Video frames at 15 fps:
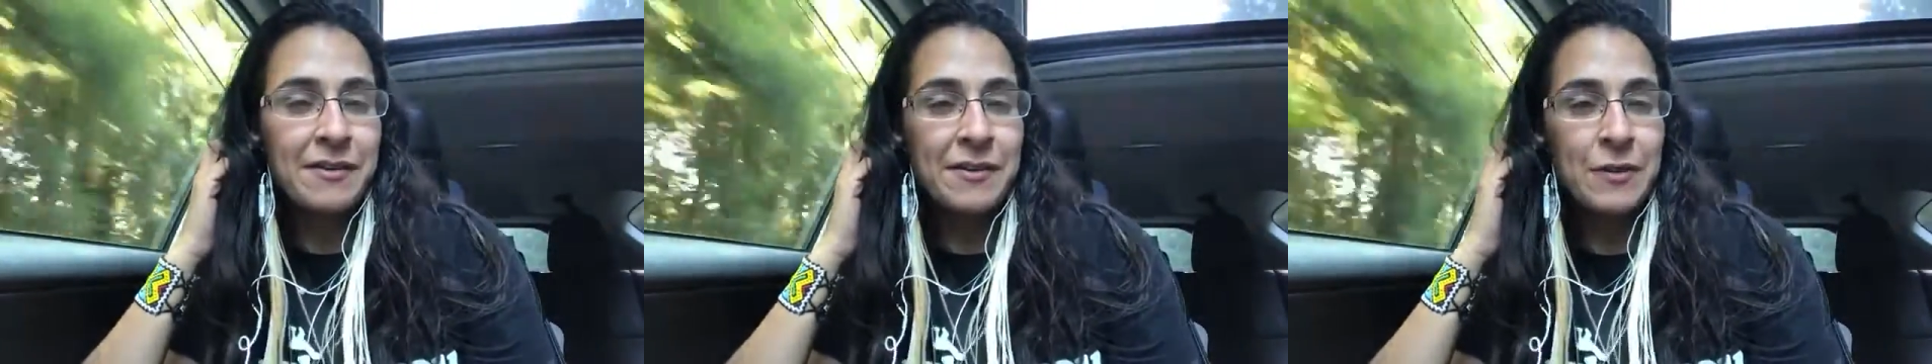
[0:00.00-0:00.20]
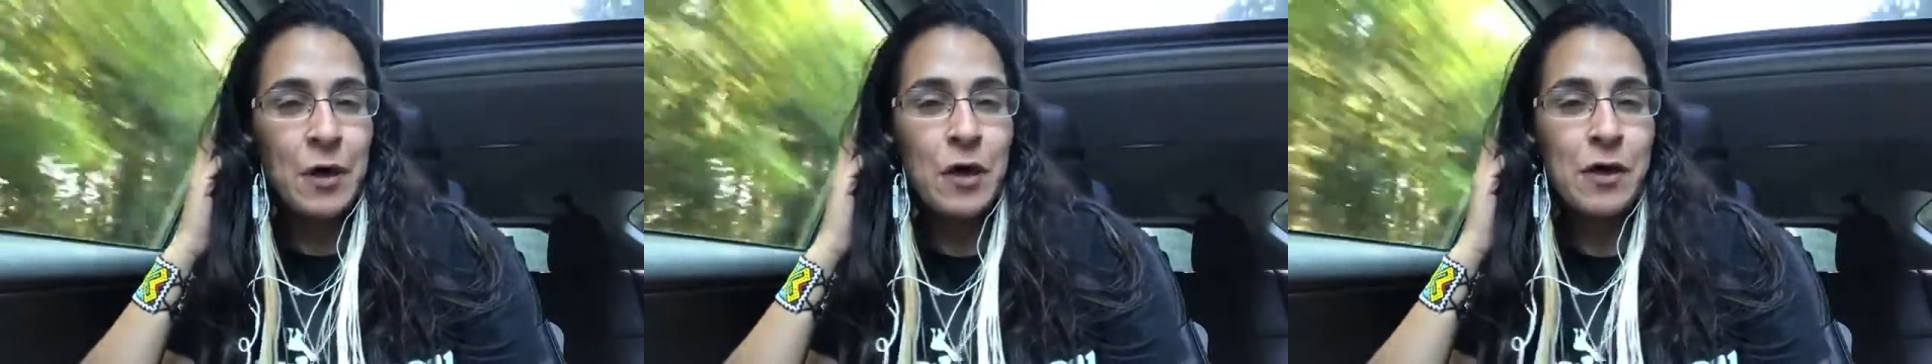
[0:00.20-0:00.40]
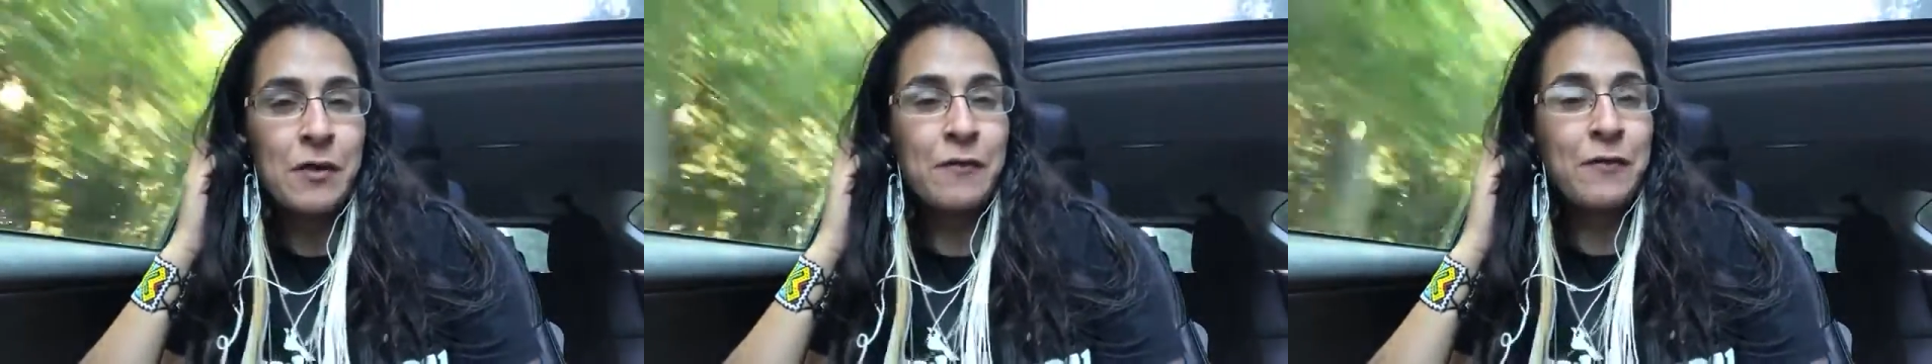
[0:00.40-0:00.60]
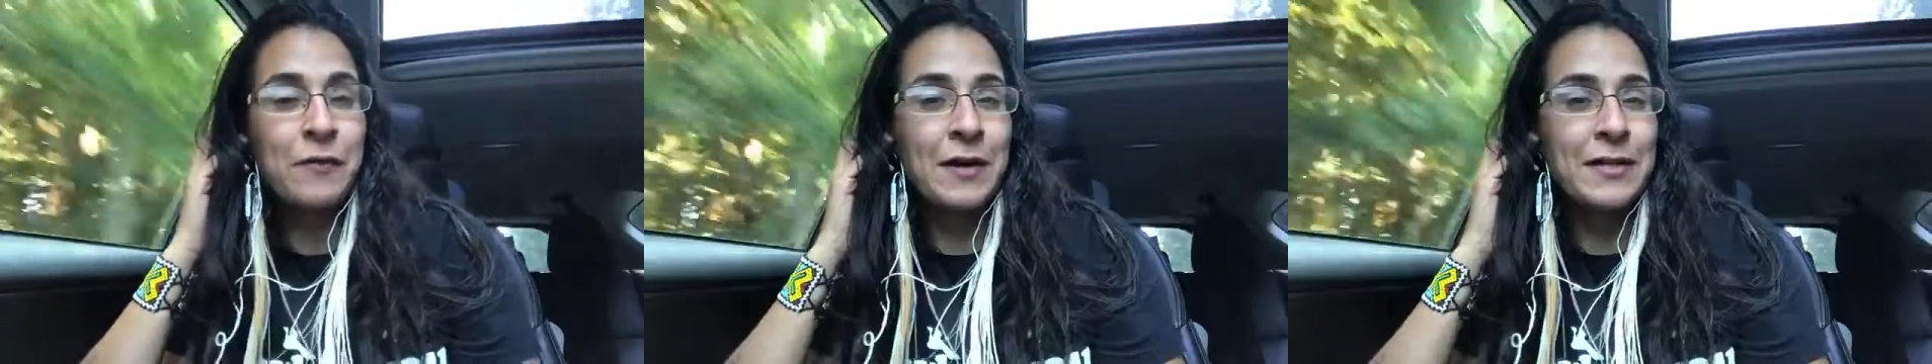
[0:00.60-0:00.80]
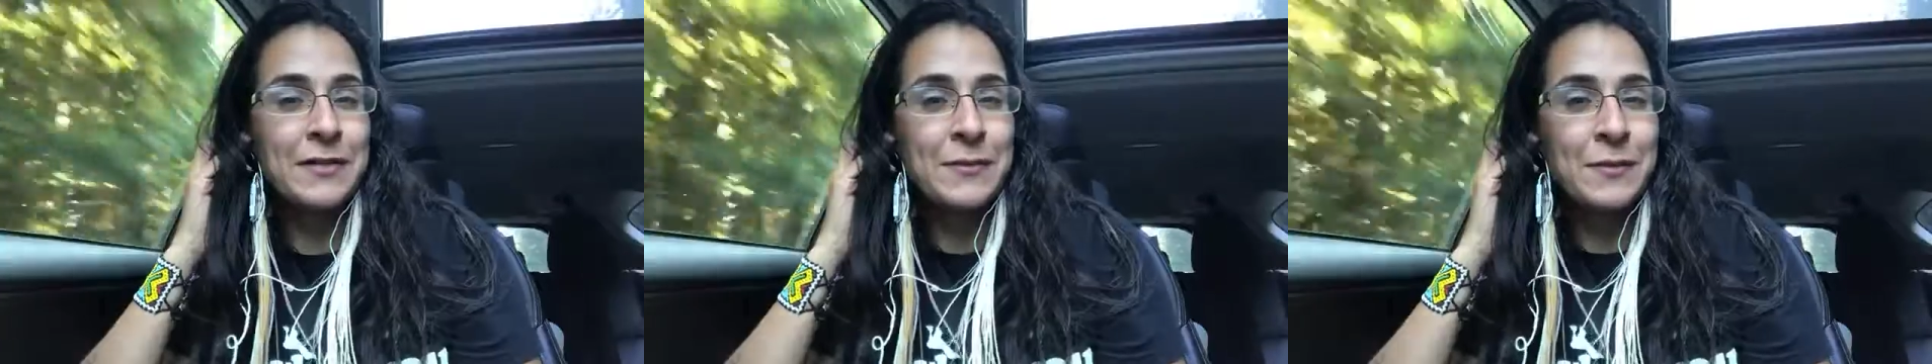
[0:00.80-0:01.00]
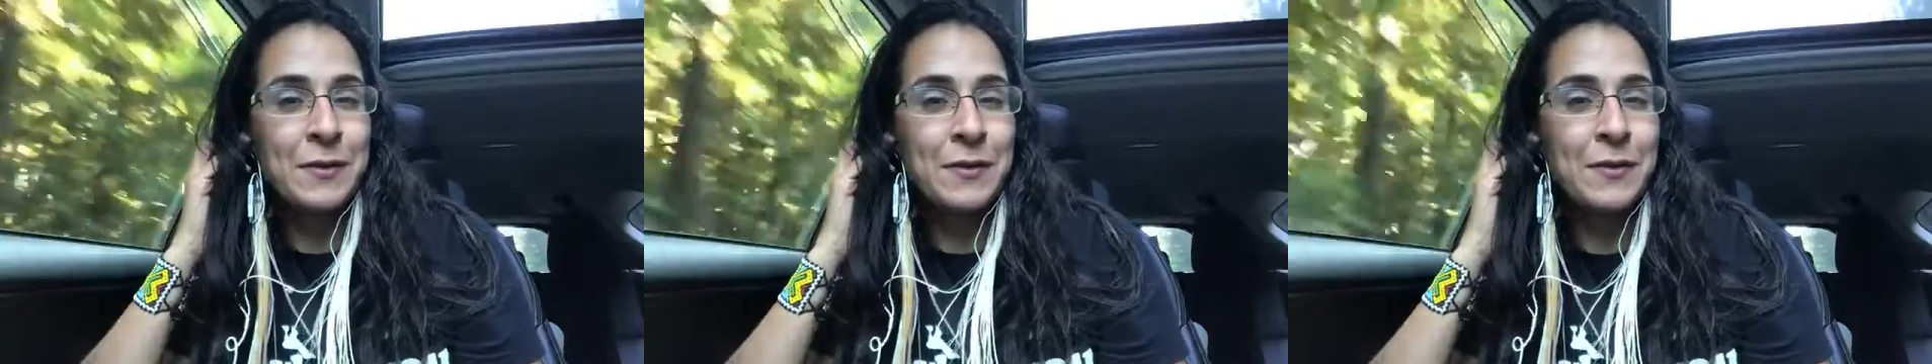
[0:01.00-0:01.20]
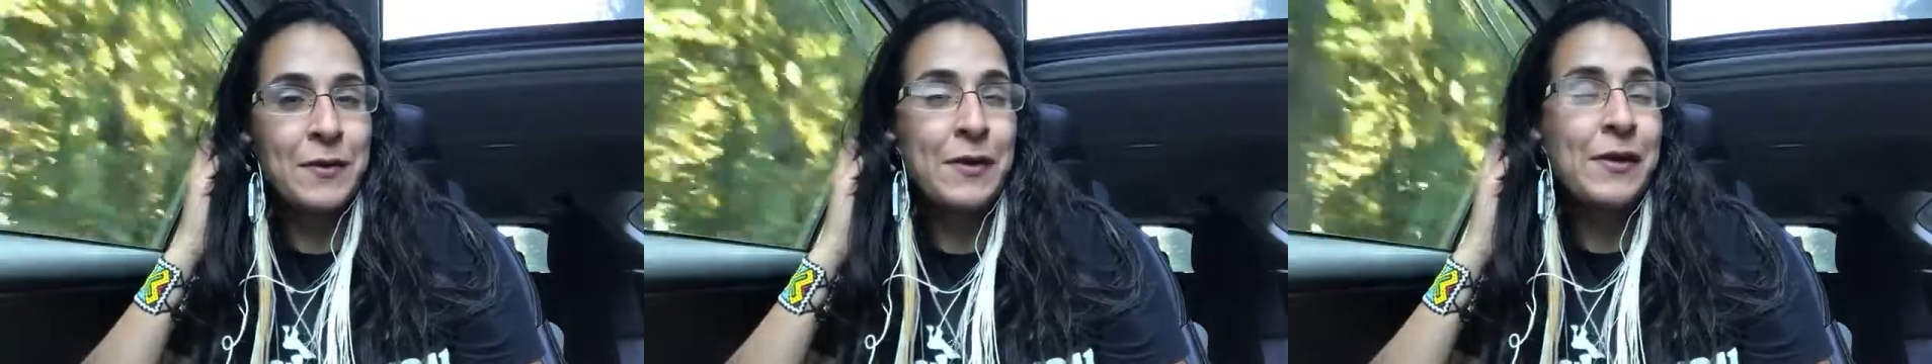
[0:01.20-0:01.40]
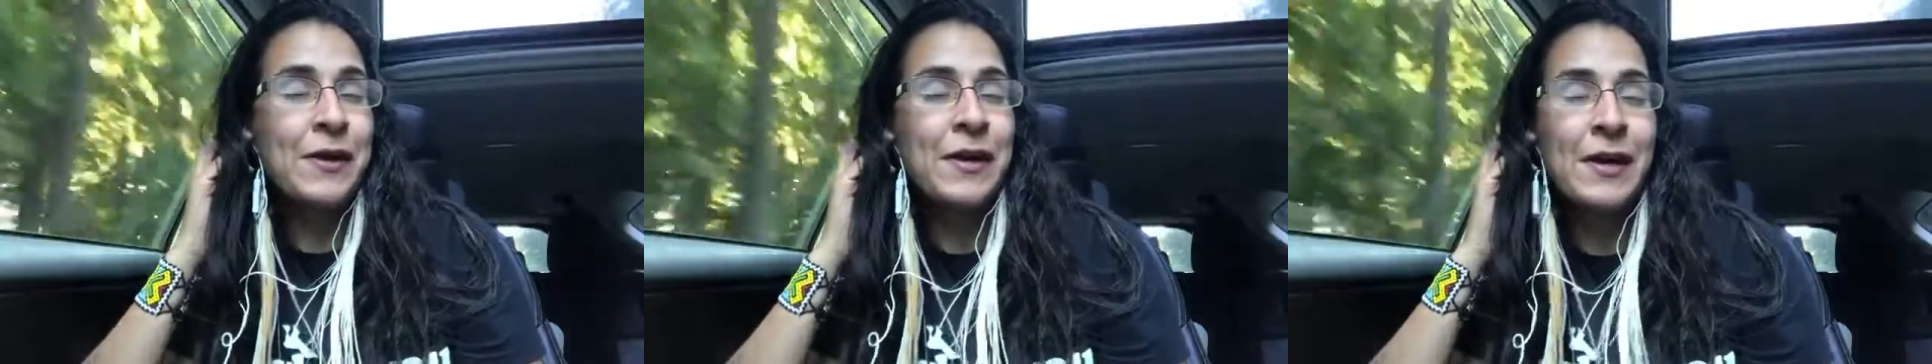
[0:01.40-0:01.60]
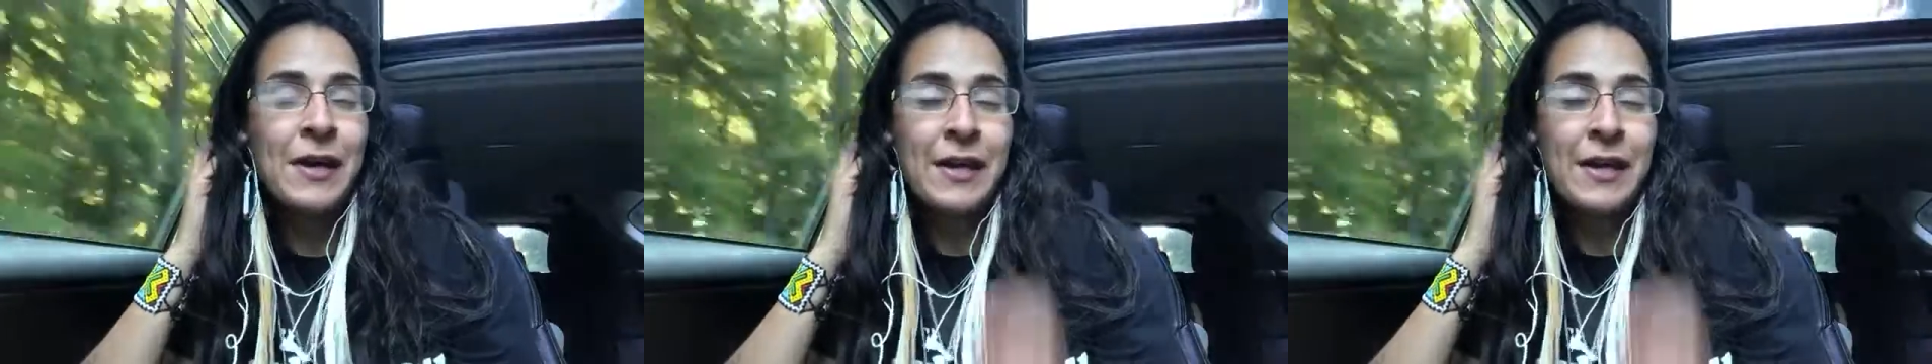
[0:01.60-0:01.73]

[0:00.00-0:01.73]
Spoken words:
solid friends with her.